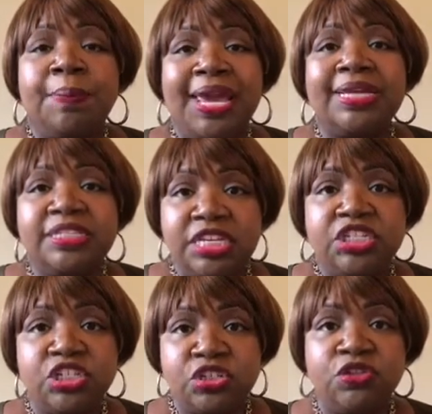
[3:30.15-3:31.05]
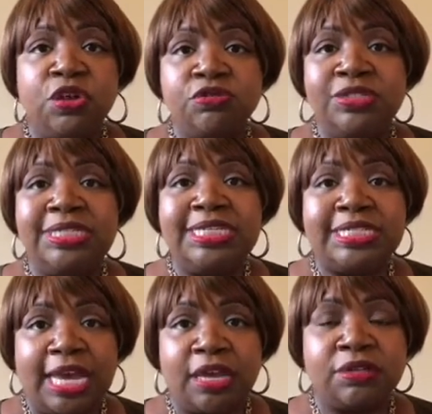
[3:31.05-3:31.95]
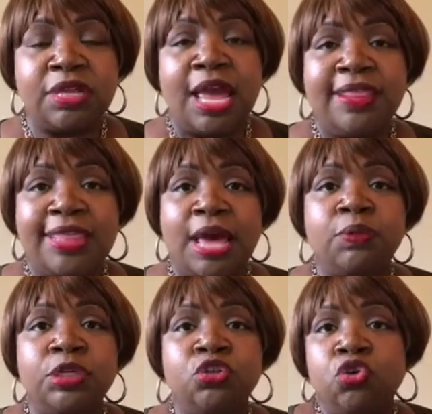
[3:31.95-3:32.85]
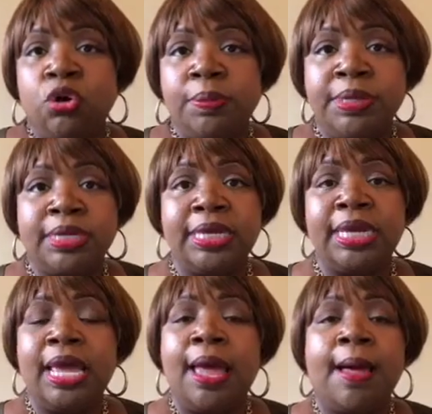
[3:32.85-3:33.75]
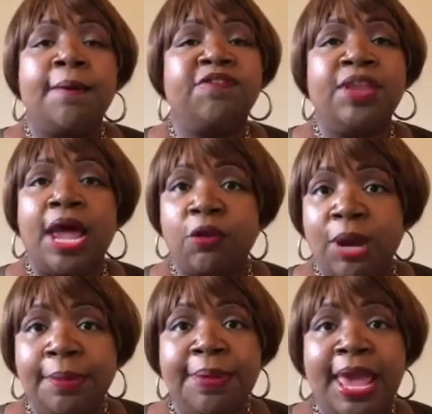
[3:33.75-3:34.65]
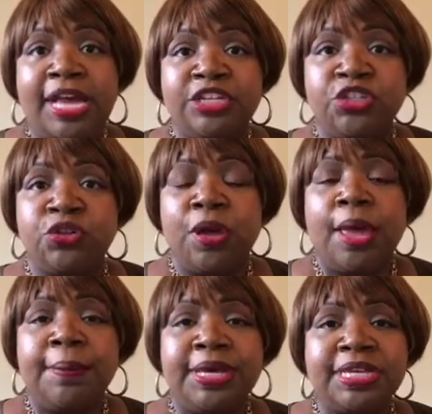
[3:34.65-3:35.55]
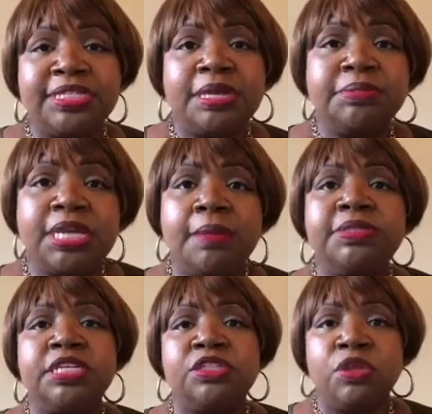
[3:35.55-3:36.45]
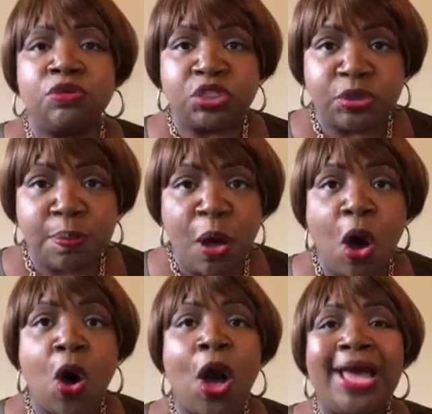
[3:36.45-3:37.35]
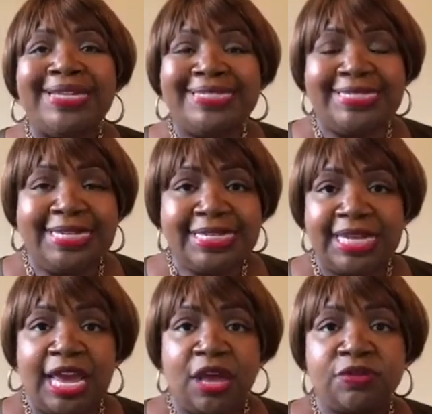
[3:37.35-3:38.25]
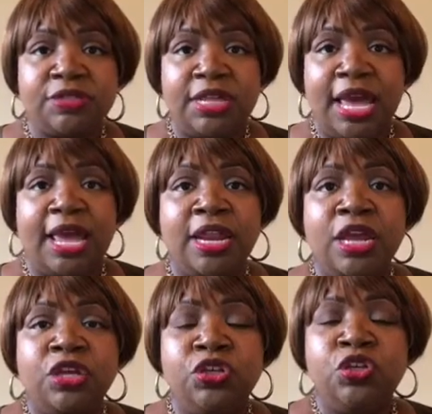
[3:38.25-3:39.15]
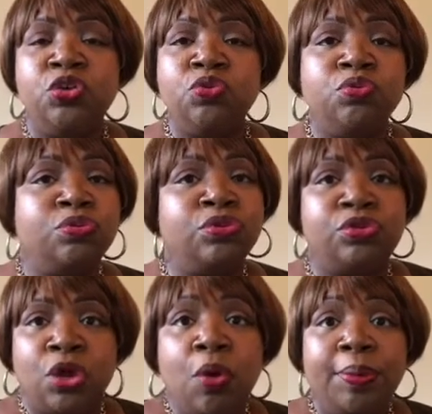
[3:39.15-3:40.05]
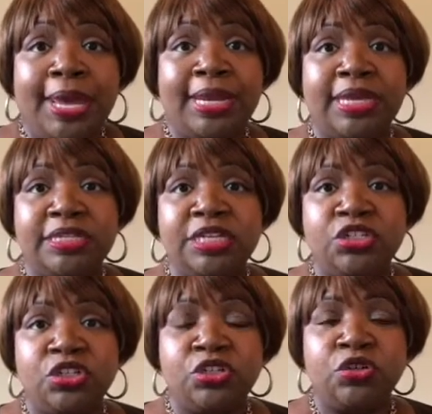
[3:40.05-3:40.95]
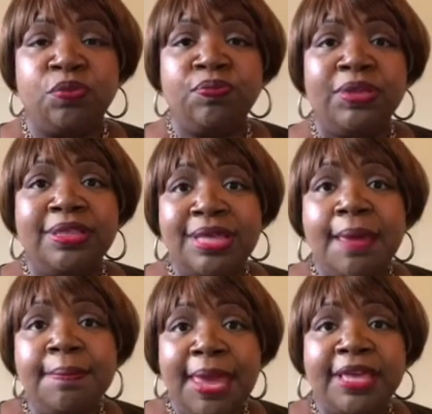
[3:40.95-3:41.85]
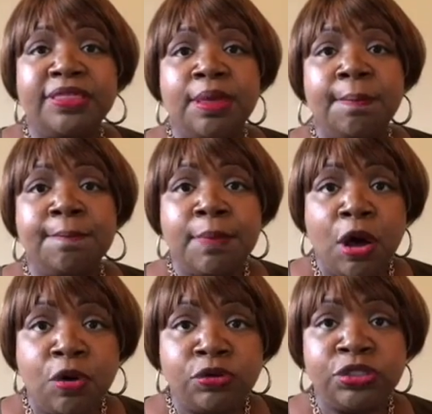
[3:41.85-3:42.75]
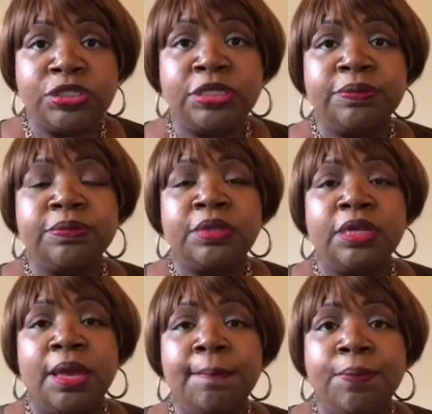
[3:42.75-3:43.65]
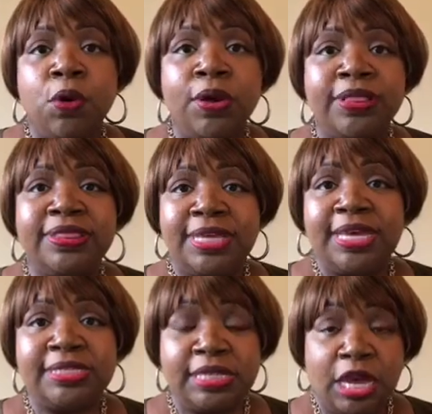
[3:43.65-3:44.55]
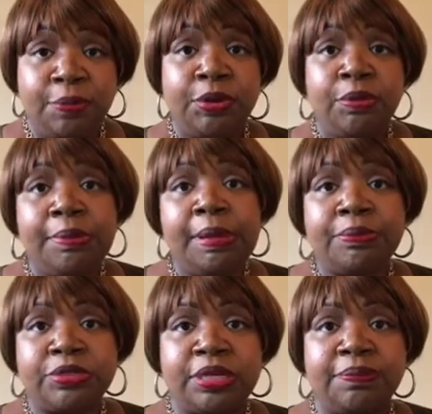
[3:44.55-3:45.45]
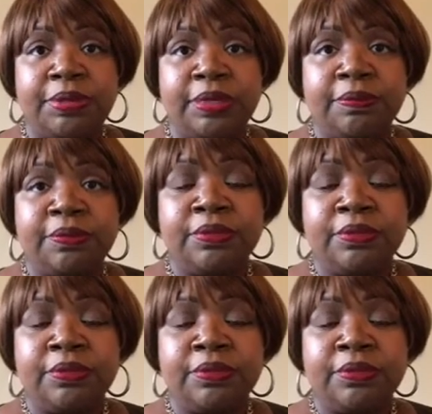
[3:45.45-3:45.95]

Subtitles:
Pay attention to those details that would normally fly right past you, because sometimes it's those small details that you don't pay any attention to that make the most important things to help you remember something.